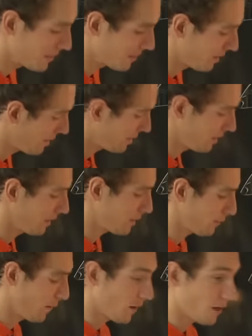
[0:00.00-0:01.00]
disgusting, that's
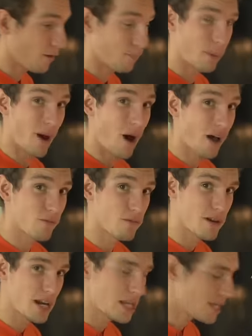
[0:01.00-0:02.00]
fair enough, but I
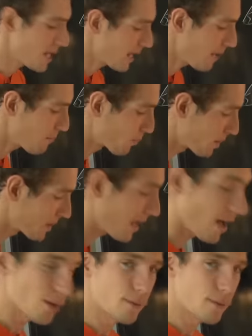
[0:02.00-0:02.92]
really think it brings out the